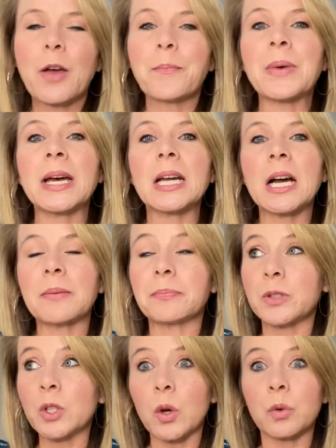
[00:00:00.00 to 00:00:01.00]
But
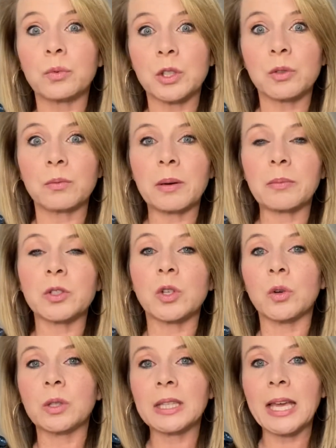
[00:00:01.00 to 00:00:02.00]
so just remember,
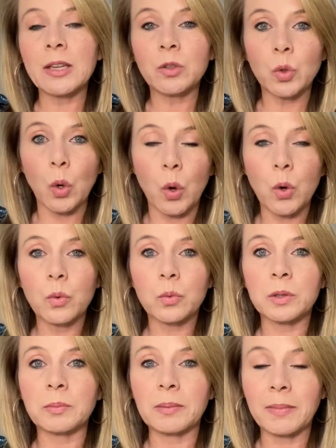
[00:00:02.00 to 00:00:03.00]
so Kento
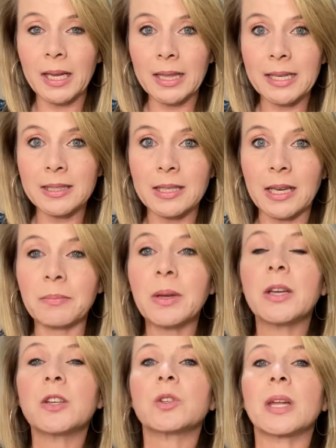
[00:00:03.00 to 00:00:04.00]
would be my last name.
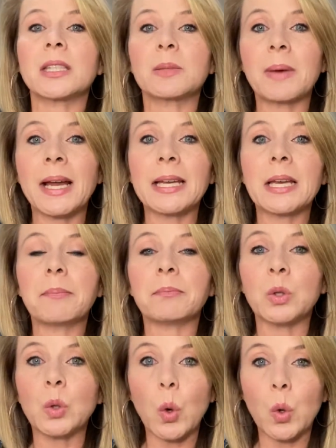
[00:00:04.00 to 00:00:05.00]
So that's my
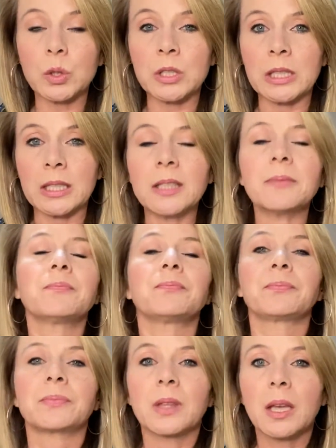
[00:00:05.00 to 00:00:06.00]
myoji,
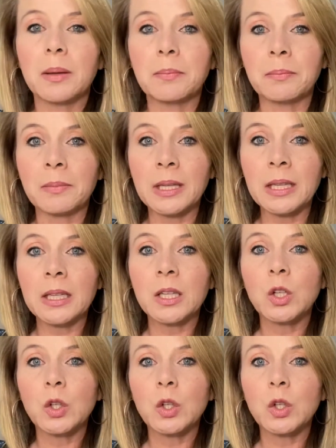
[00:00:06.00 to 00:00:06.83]
myoji.